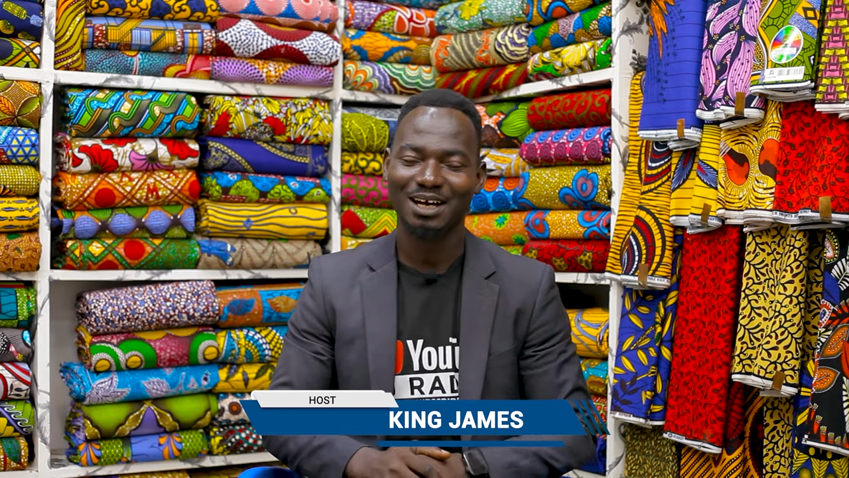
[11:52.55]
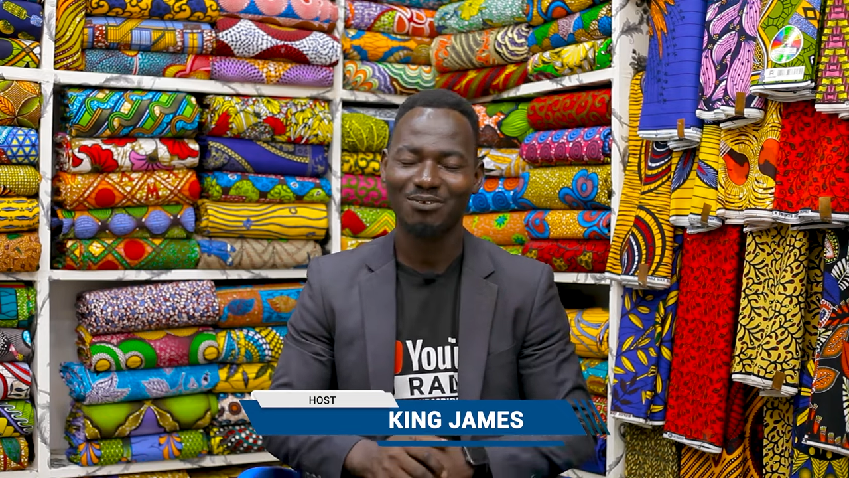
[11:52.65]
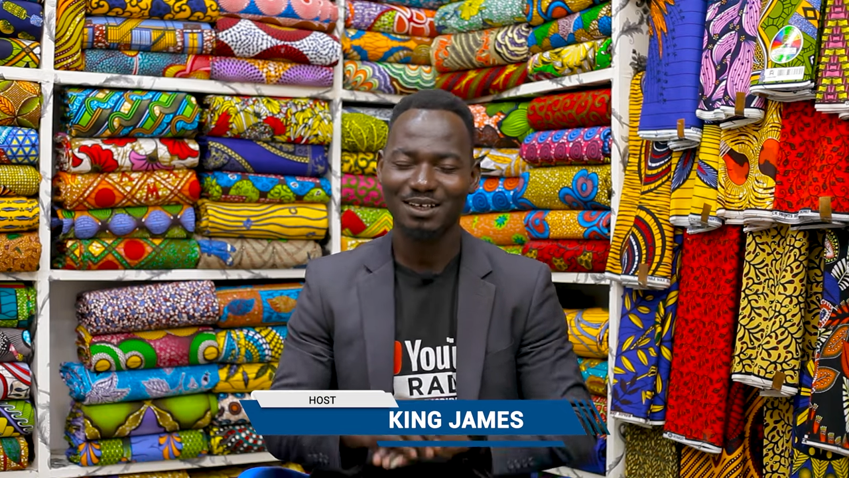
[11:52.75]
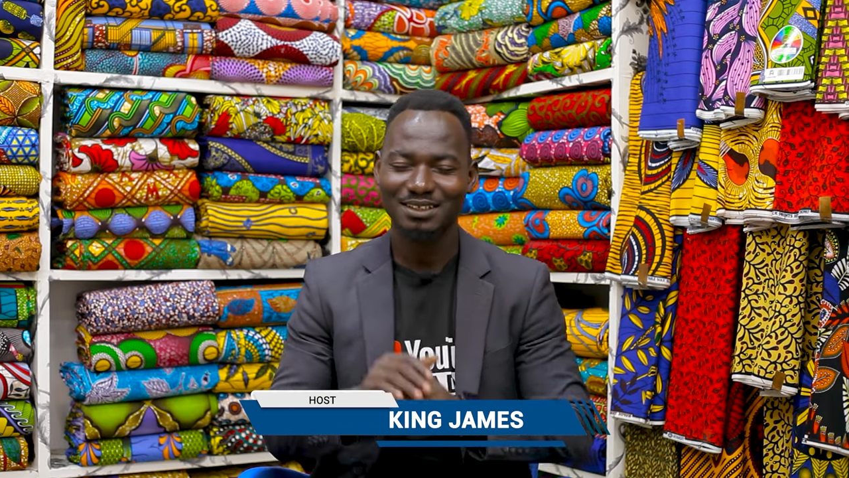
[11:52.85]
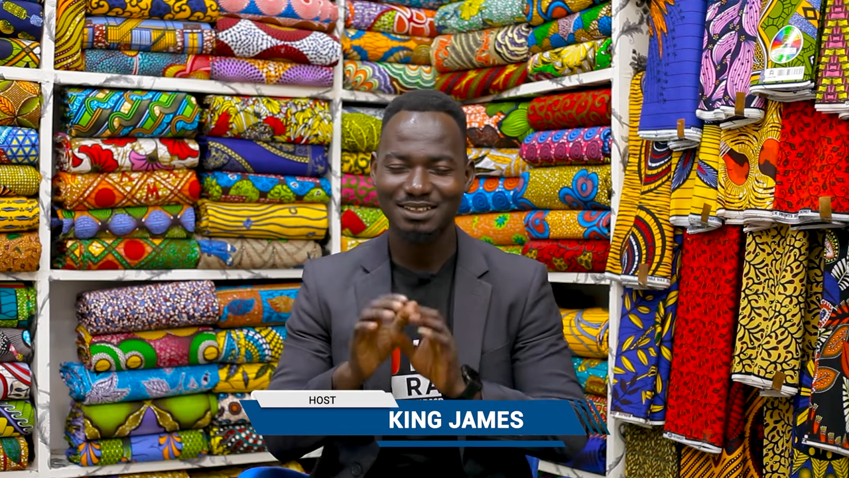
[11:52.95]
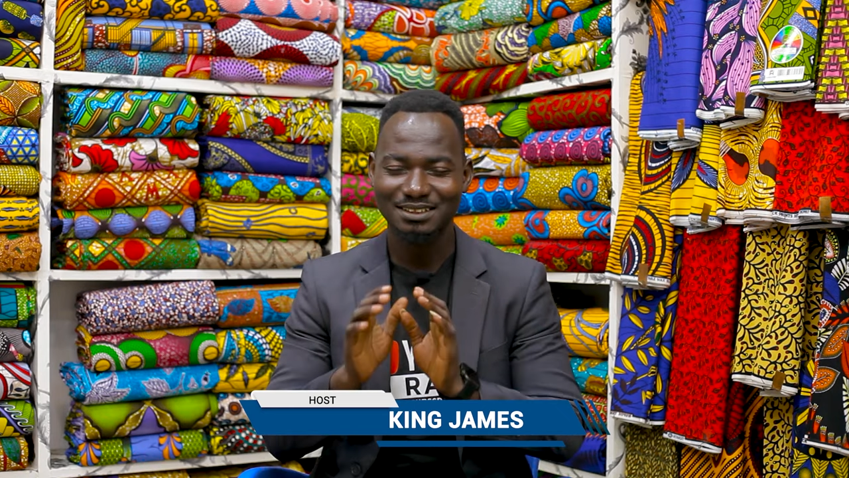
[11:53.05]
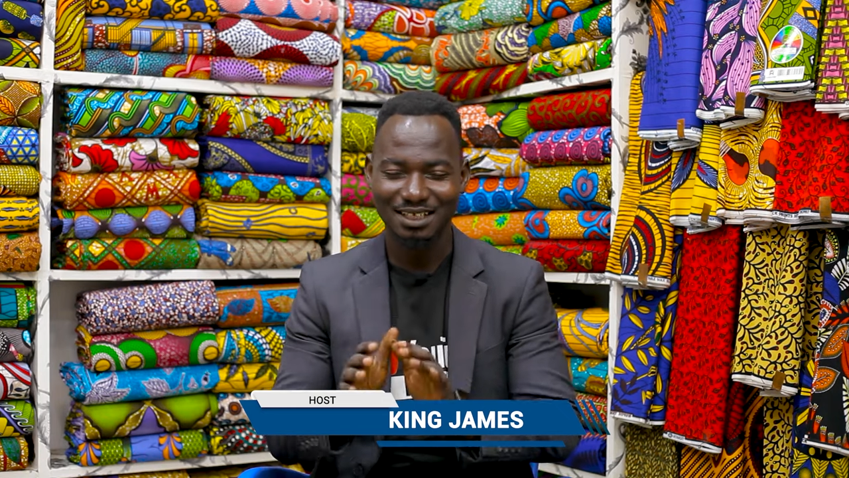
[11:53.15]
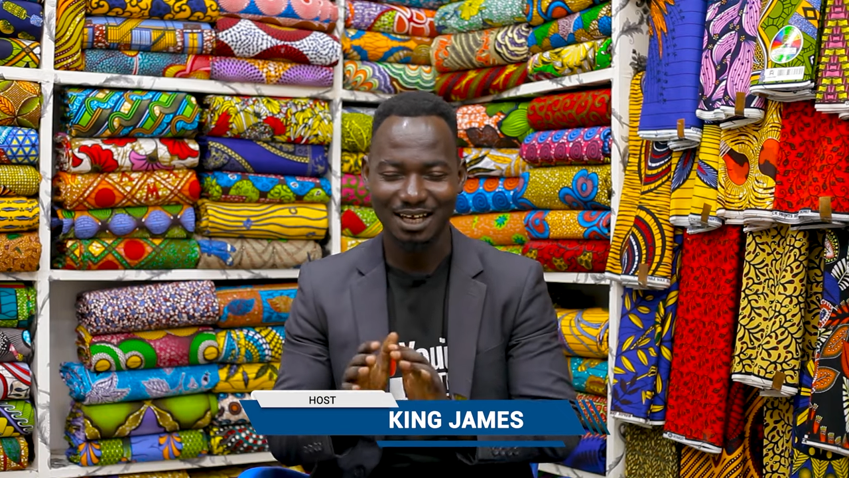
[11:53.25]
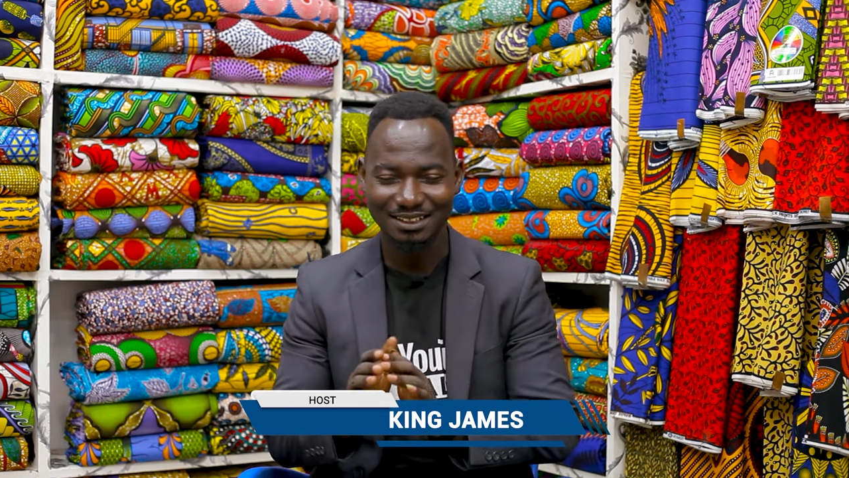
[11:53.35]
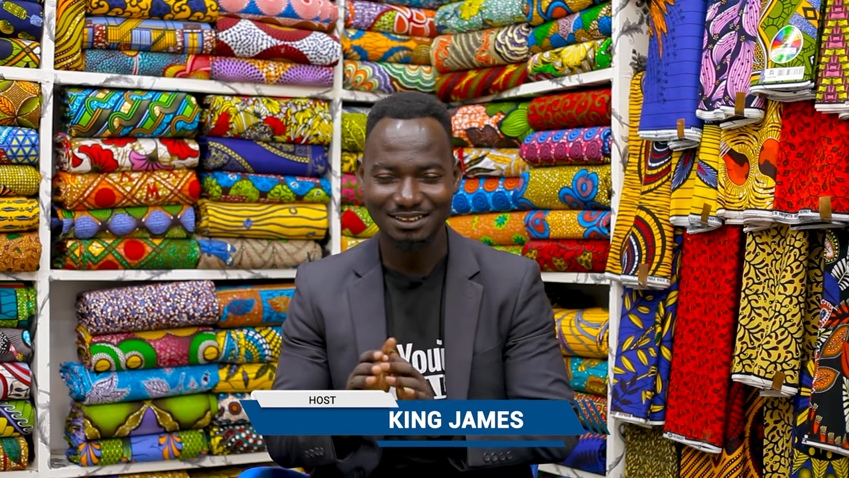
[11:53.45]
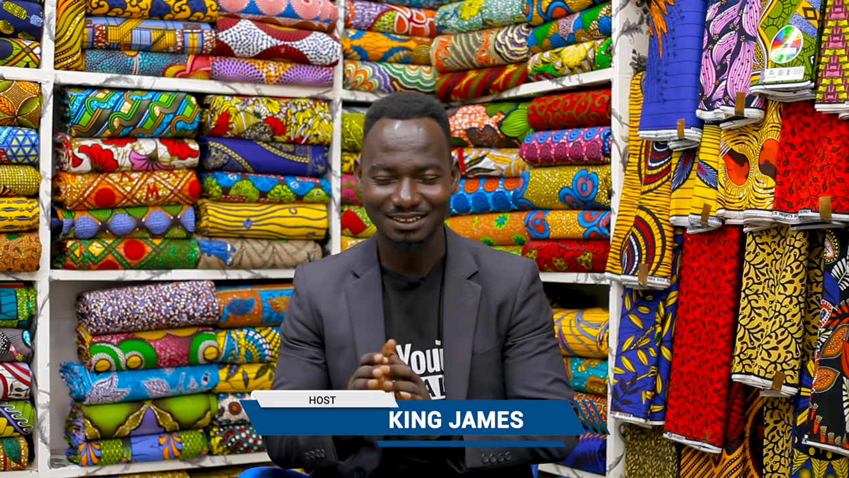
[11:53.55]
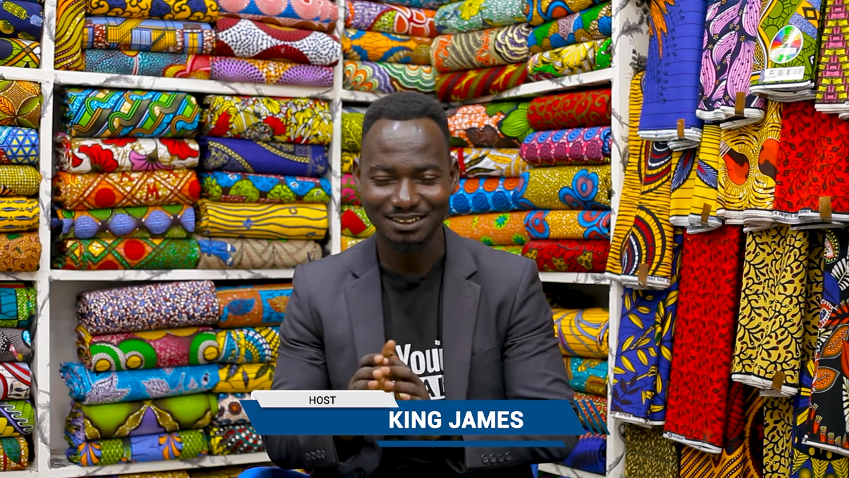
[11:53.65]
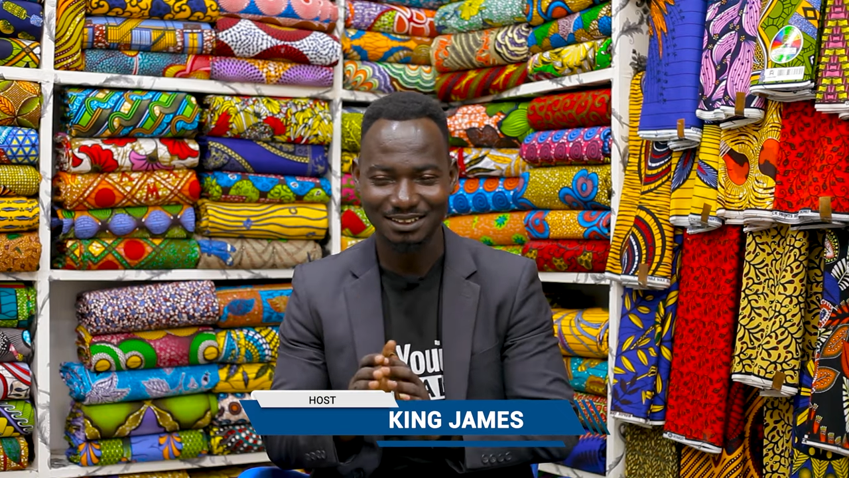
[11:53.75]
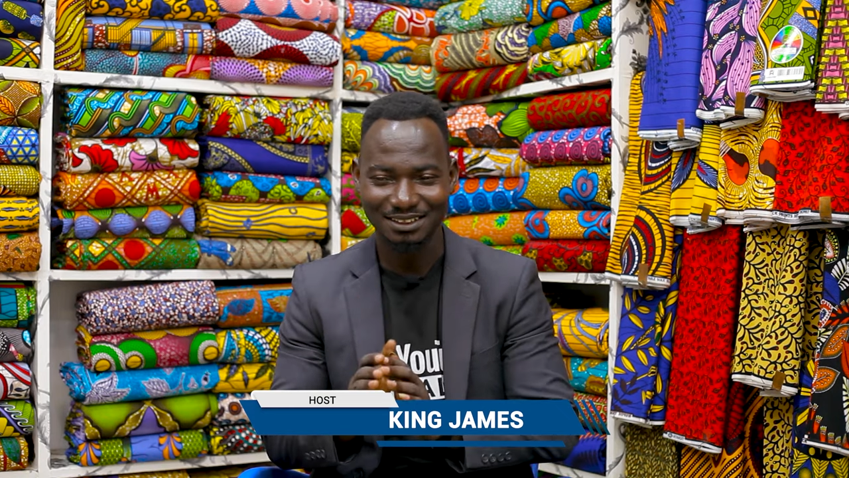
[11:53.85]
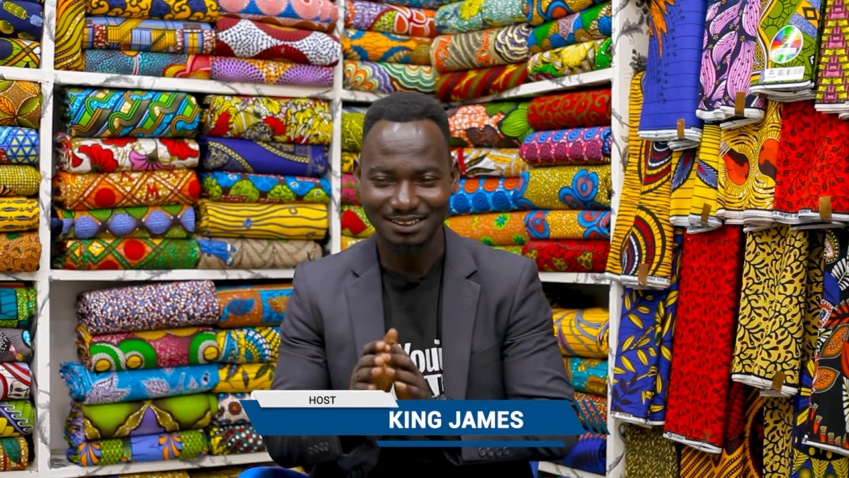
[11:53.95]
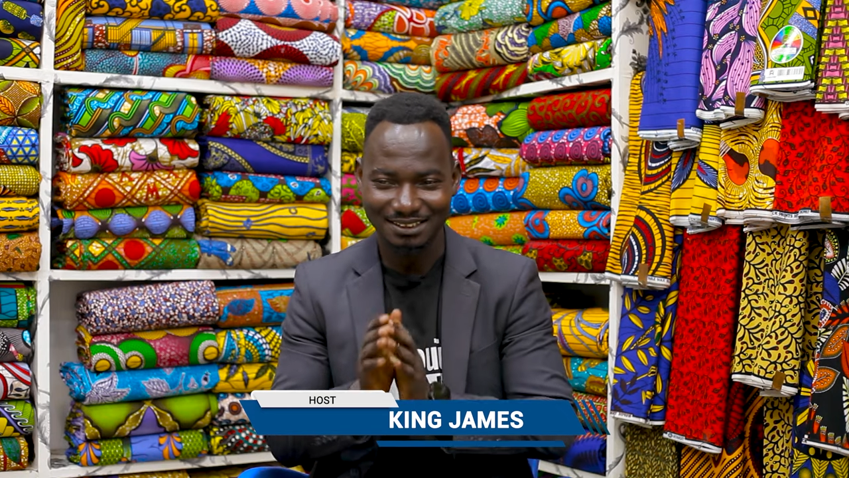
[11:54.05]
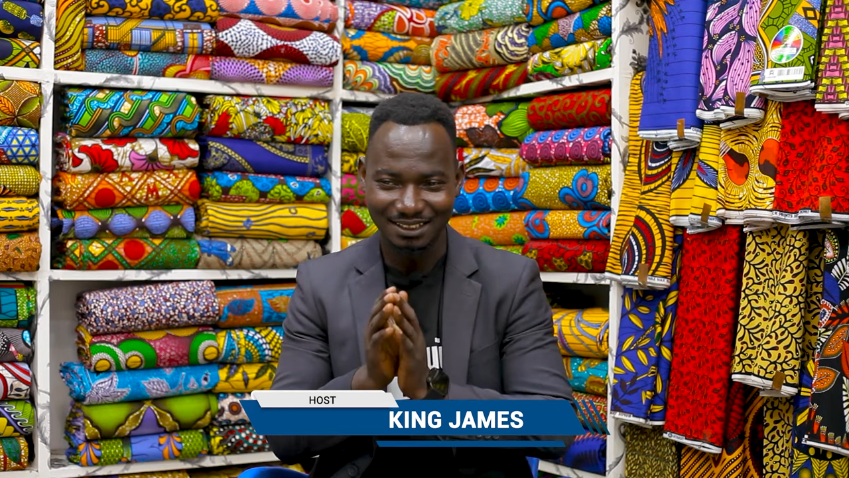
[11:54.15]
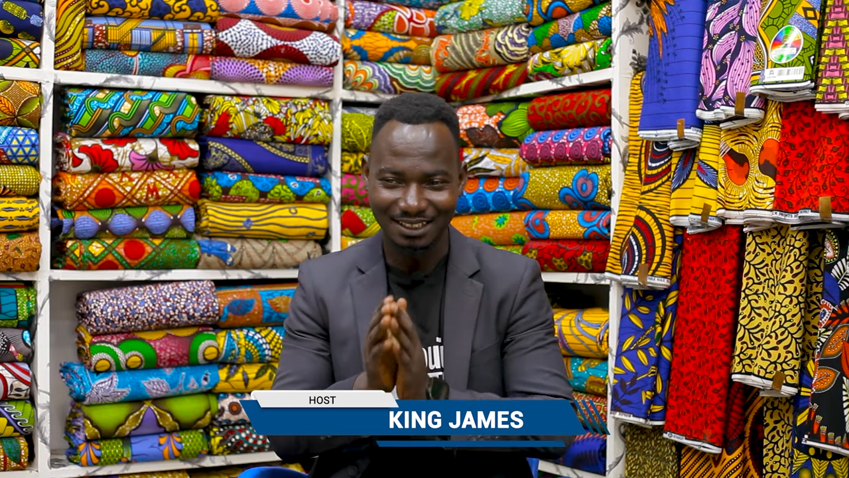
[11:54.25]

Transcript: our discussion is